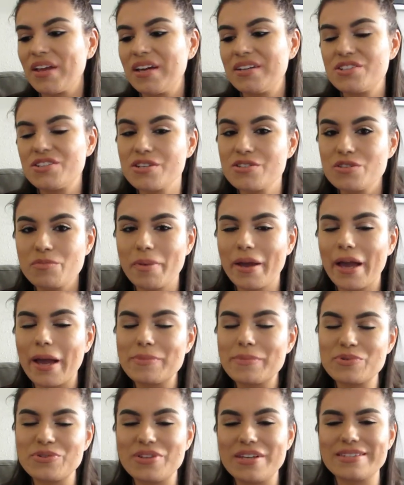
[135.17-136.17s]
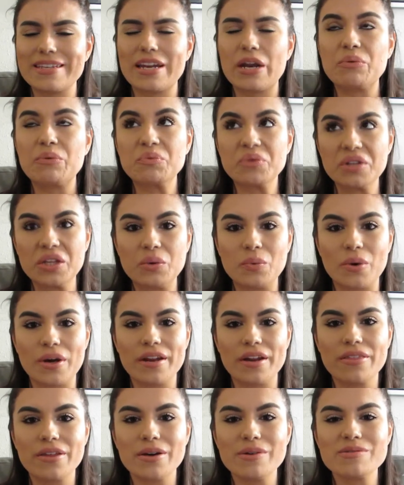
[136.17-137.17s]
just to pick up two things that I really
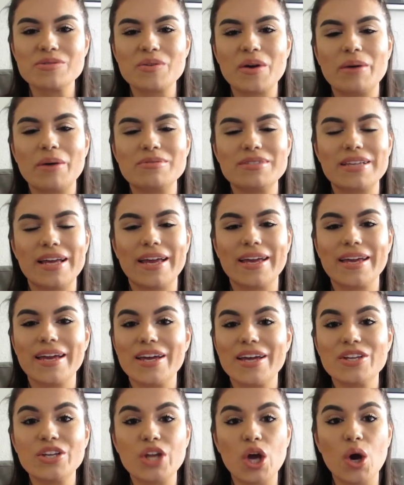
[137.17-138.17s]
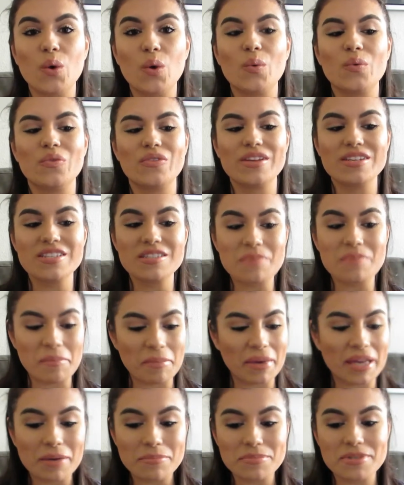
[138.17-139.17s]
wanted though so I was like no this is my
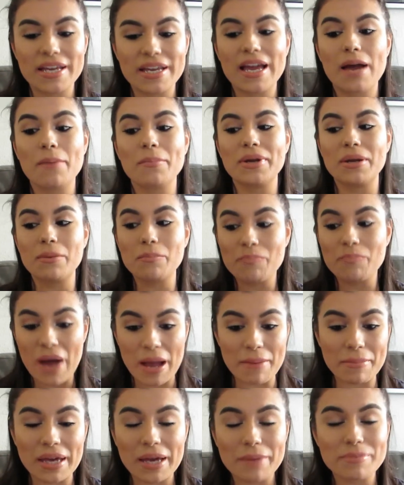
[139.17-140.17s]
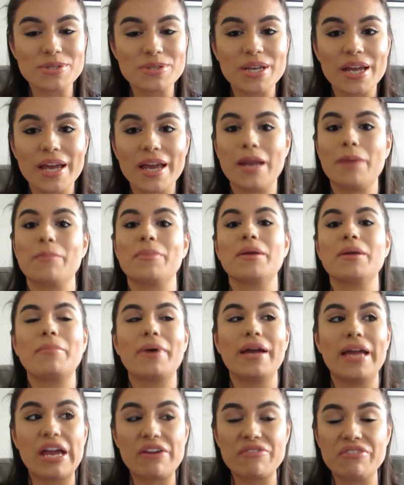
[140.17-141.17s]
makeup day I'm gonna buy makeup today and I'm gonna
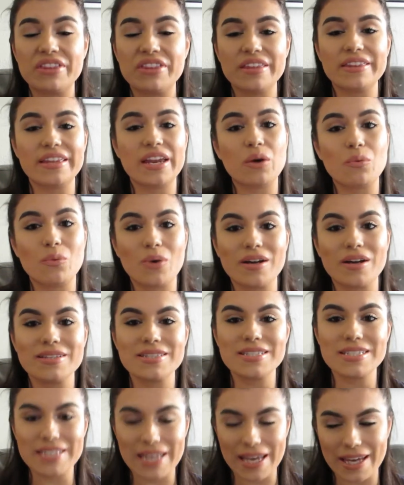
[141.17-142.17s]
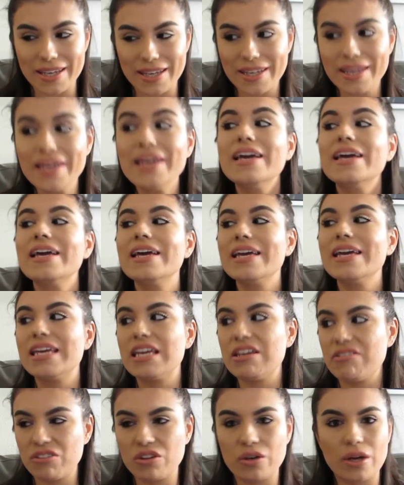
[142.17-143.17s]
buy everything that I want today
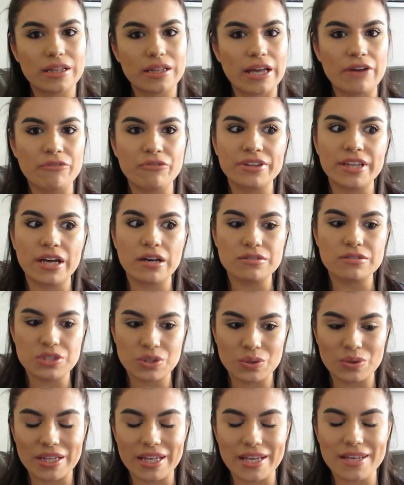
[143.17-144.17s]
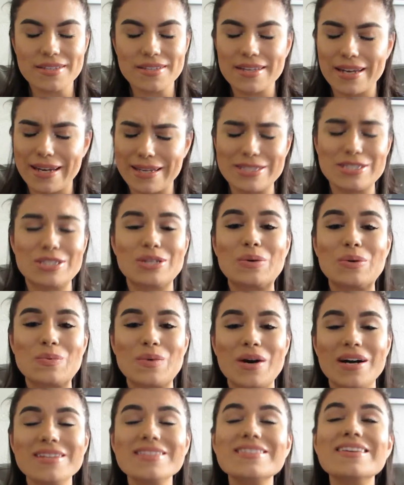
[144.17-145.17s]
even though I left without two things that I still
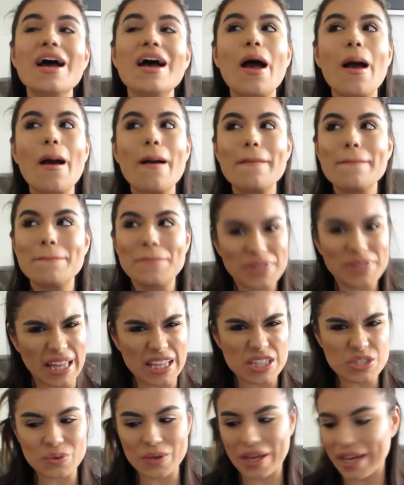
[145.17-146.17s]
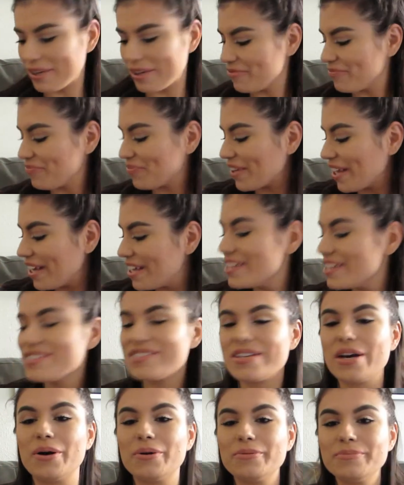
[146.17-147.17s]
want but that's okay
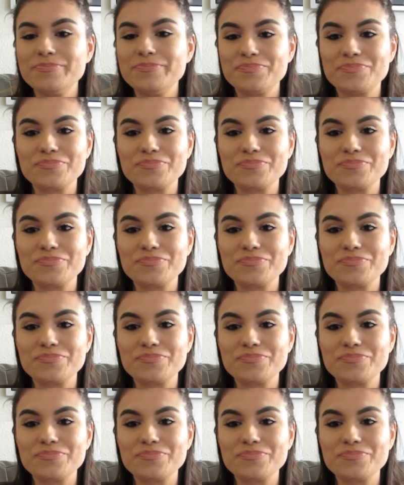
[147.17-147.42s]
so